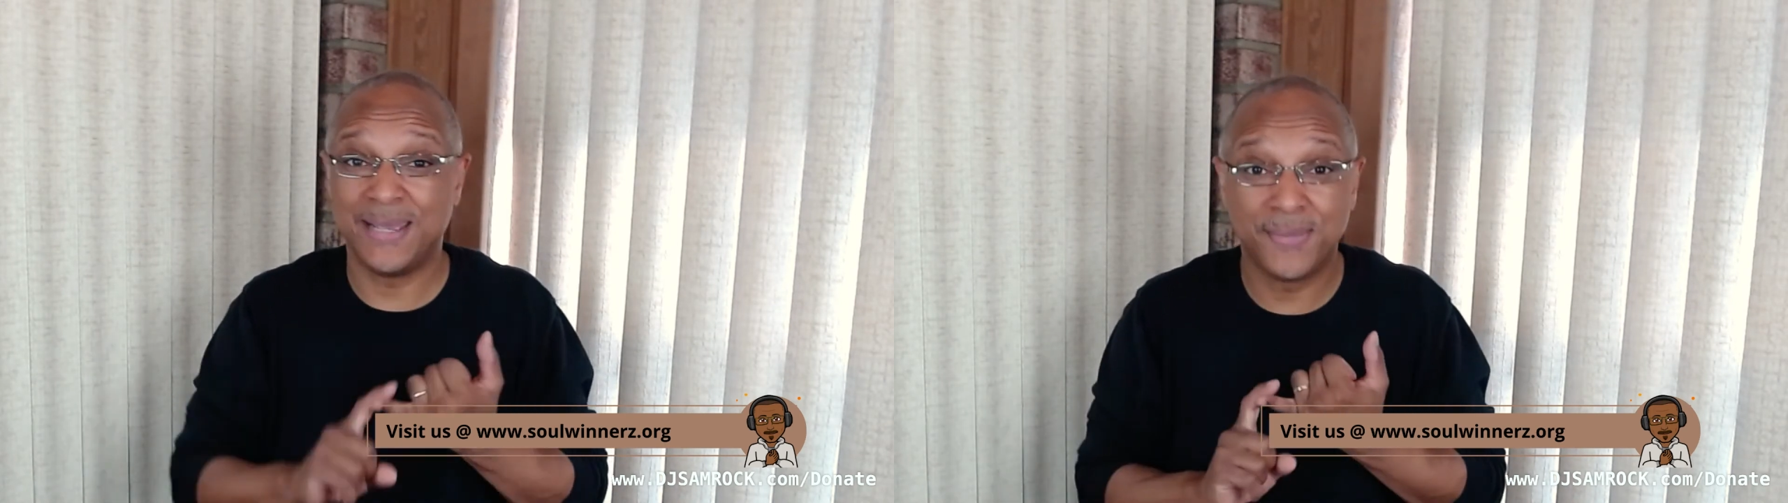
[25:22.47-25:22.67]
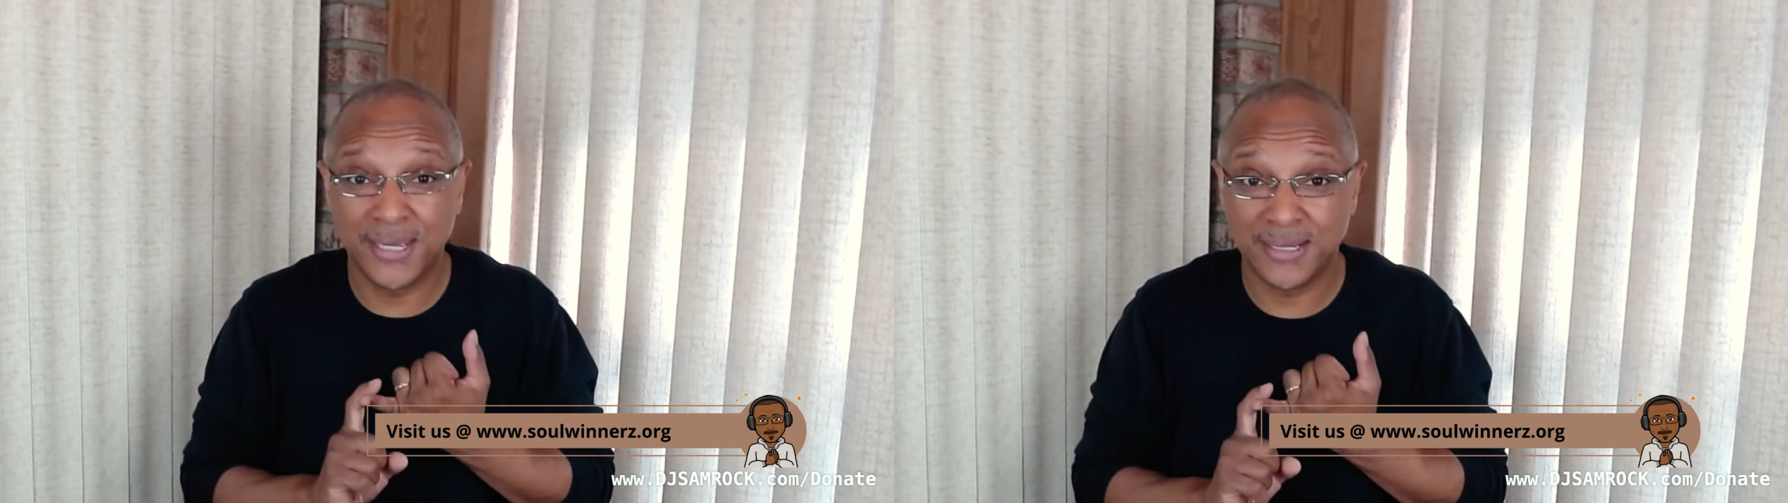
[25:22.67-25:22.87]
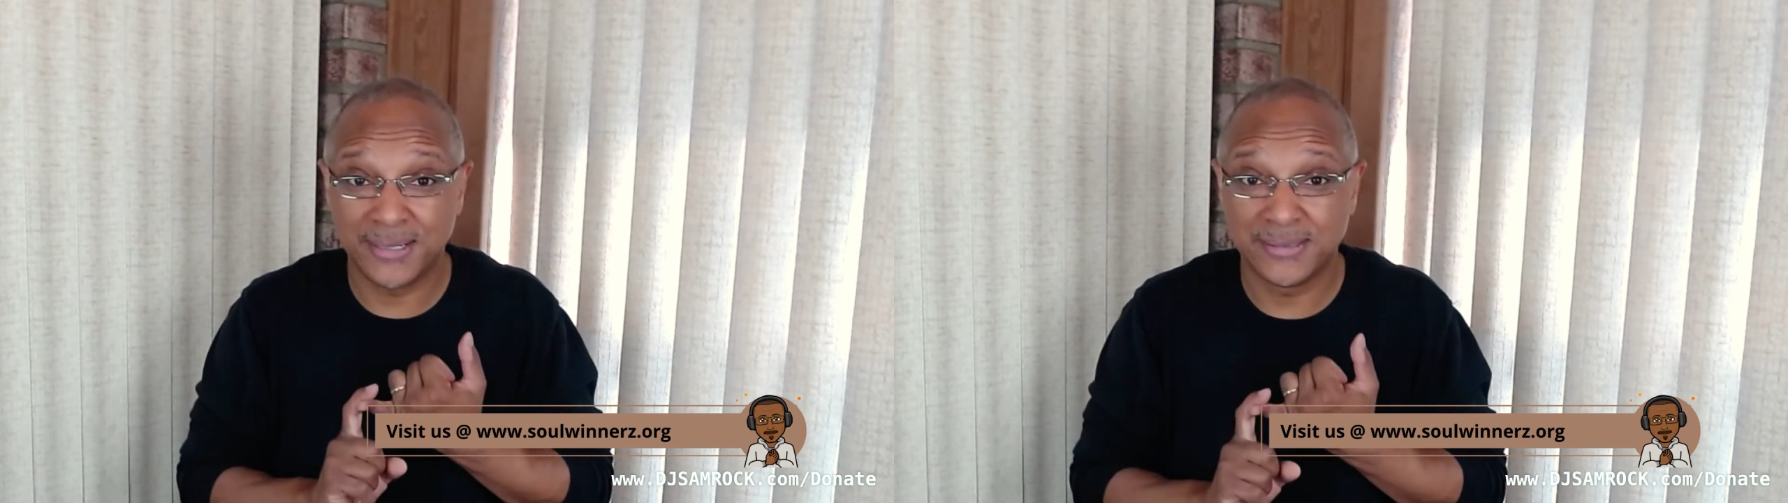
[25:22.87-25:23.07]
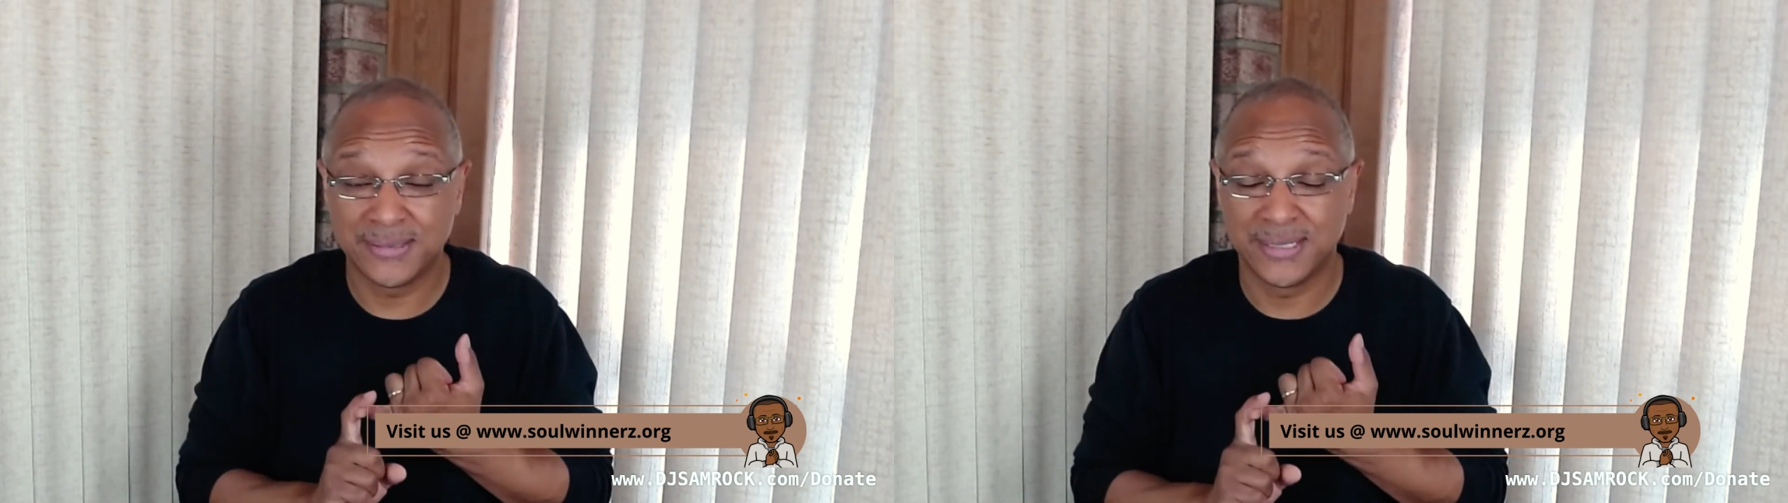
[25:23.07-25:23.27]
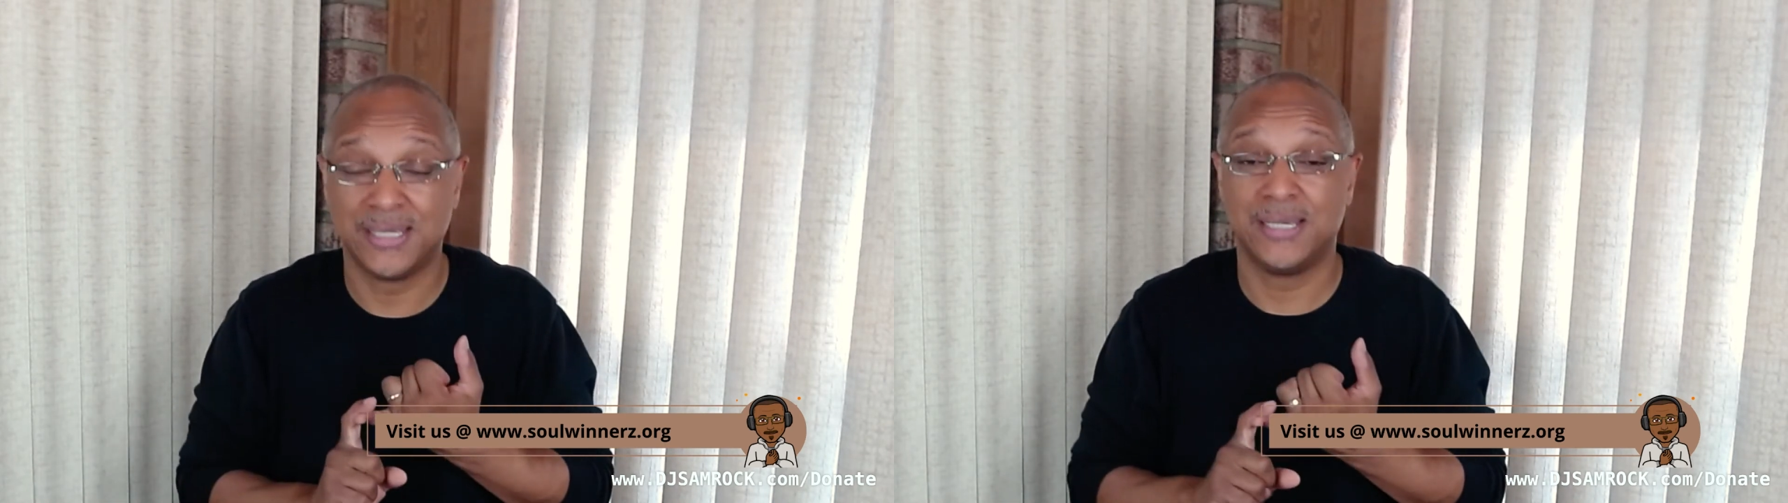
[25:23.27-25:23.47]
thing
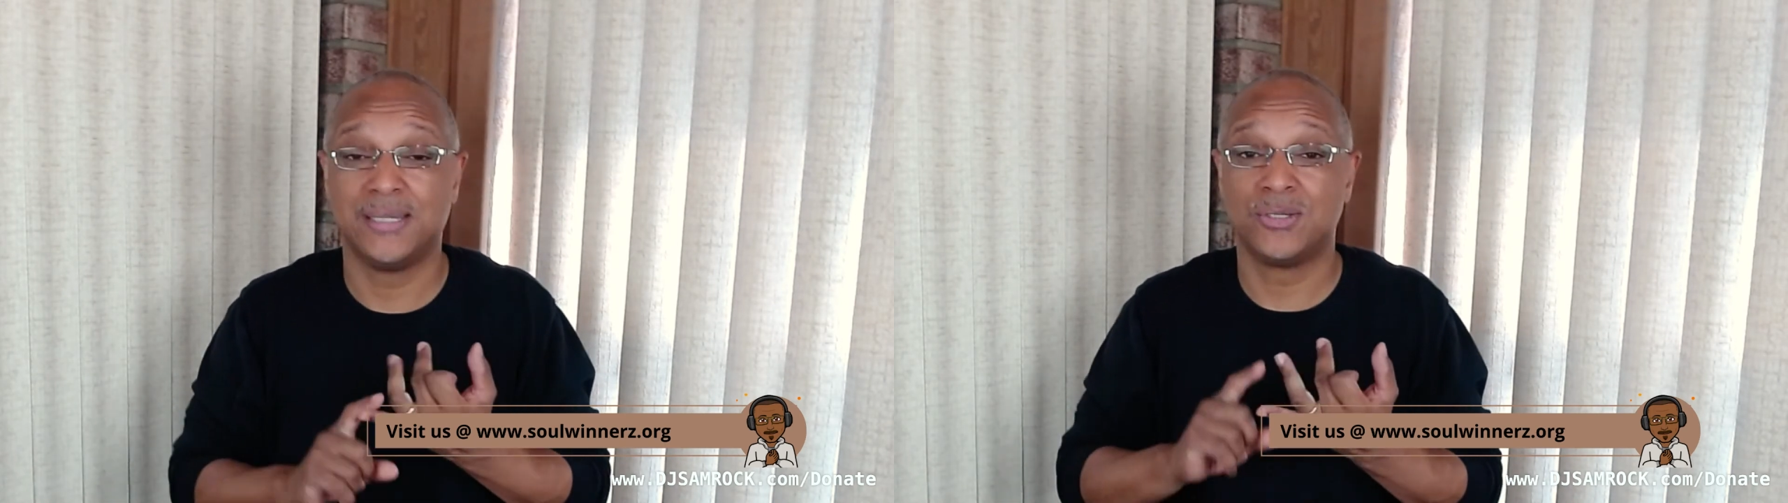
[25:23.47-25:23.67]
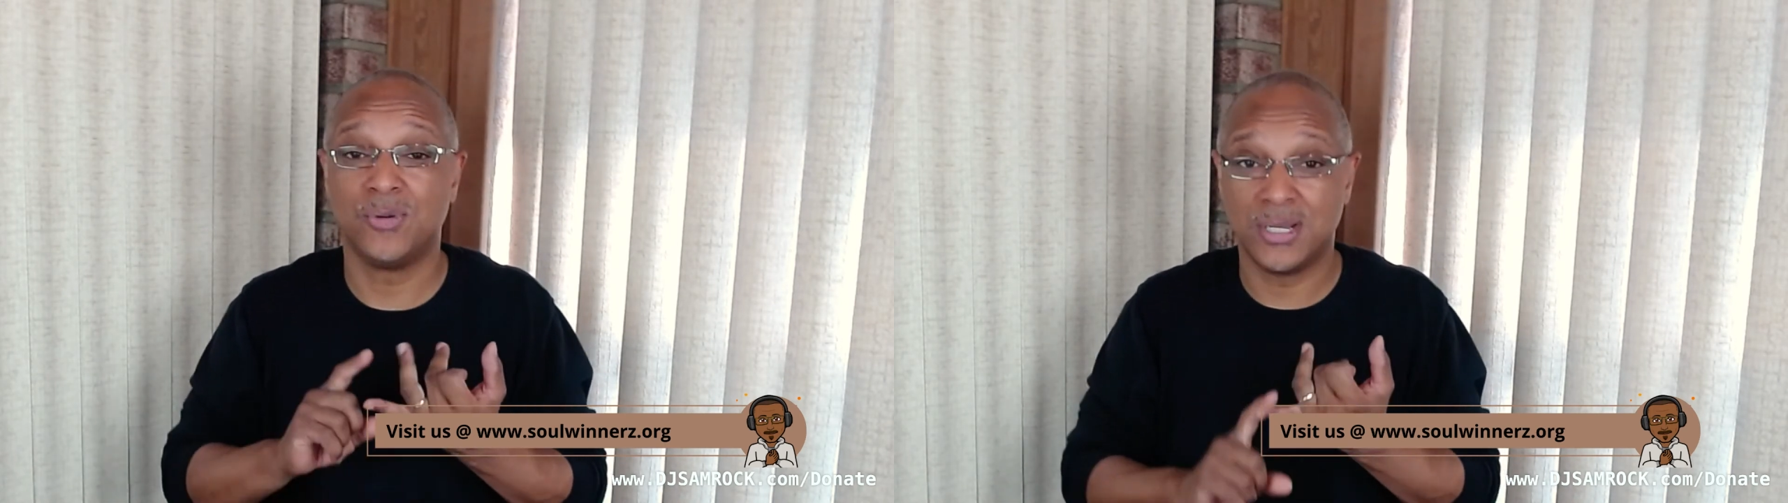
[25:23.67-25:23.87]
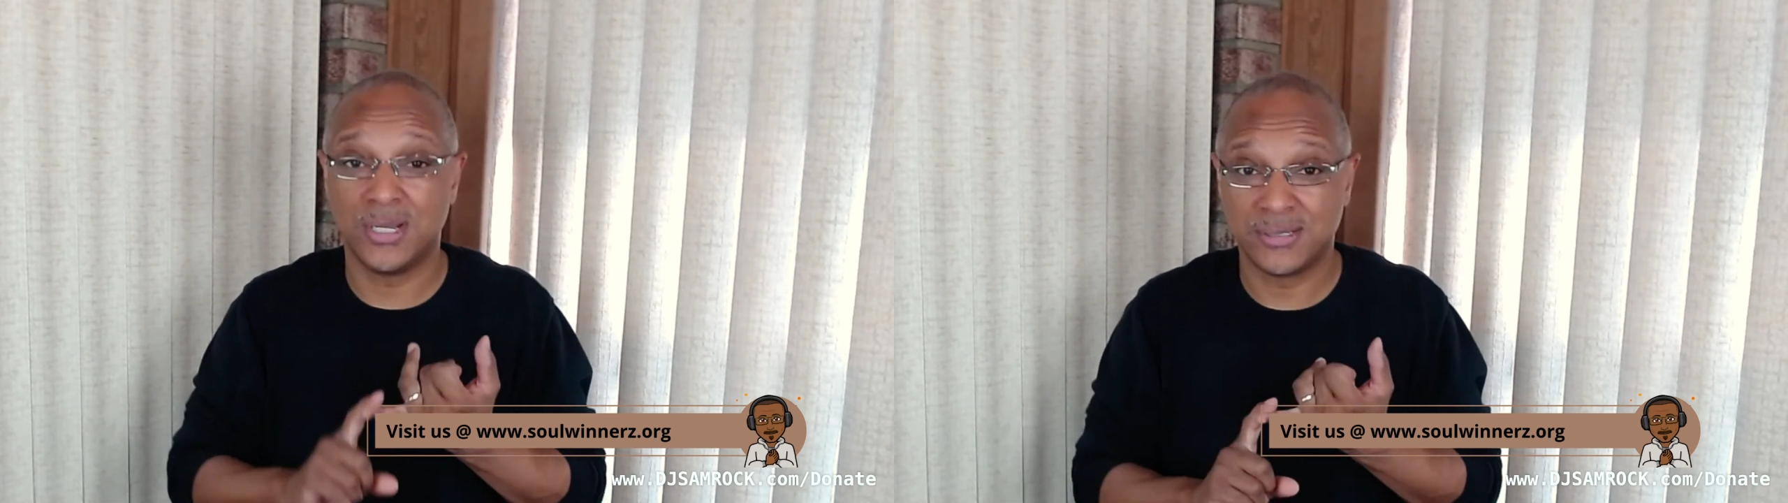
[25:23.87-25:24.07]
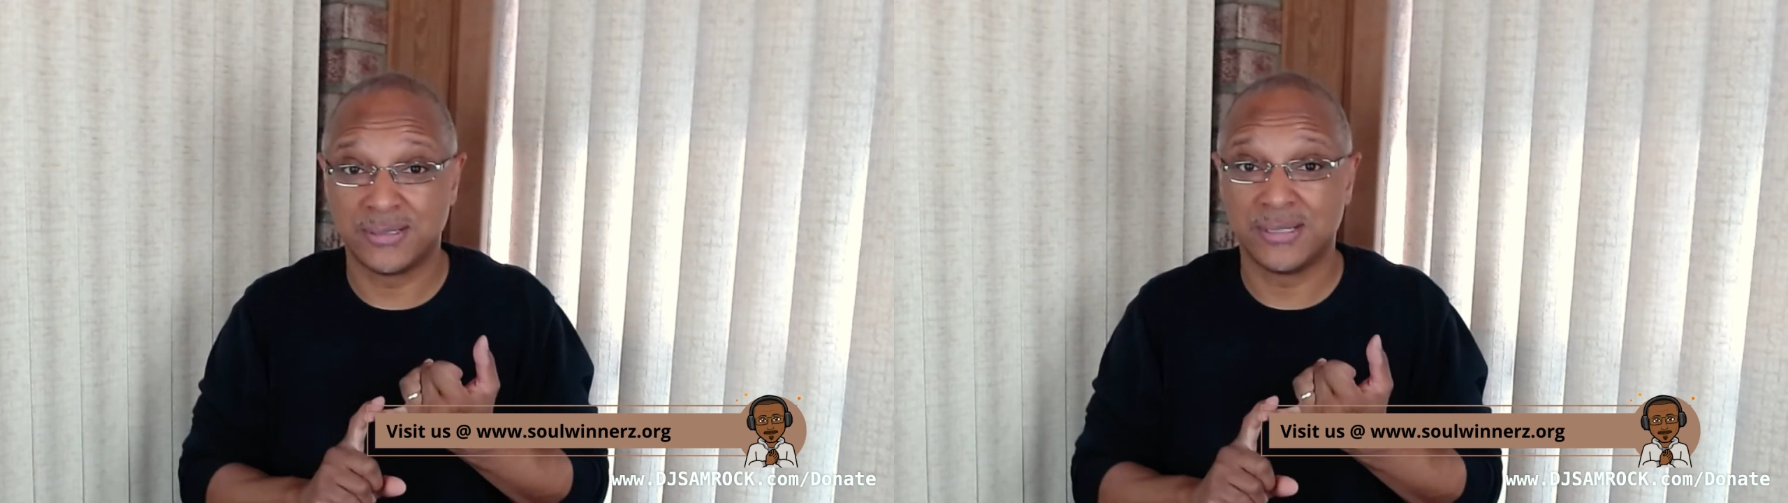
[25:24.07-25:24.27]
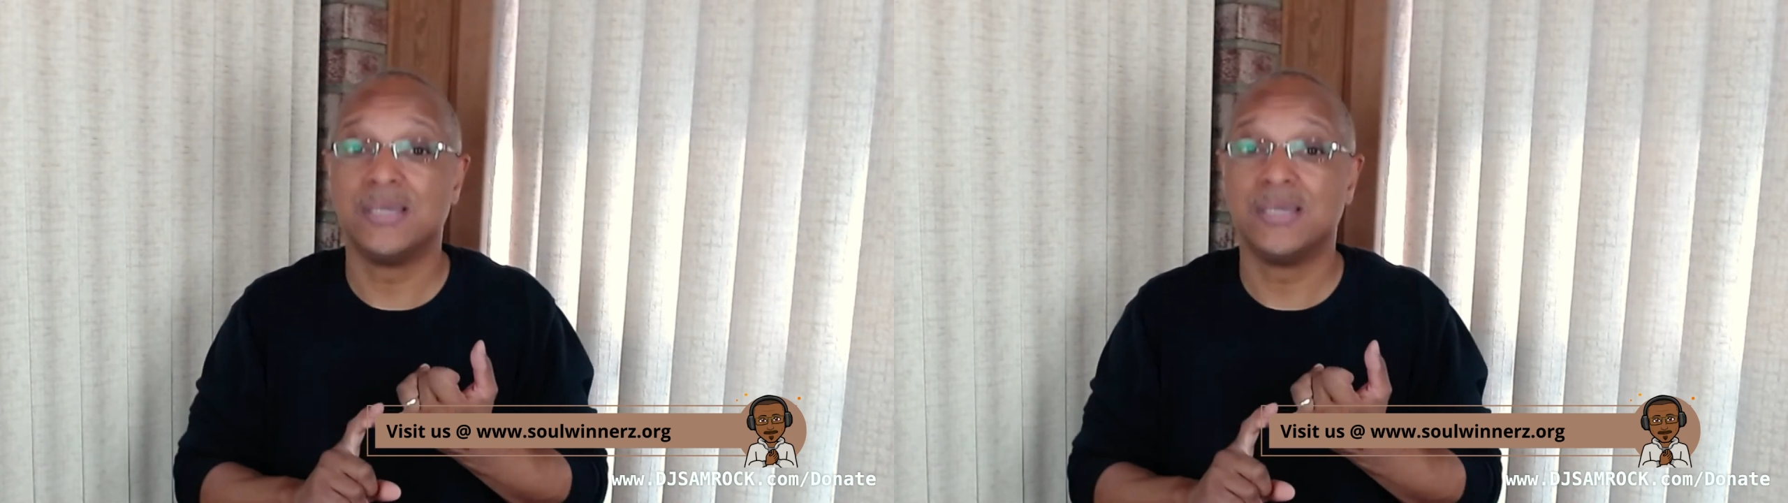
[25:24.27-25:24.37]
to us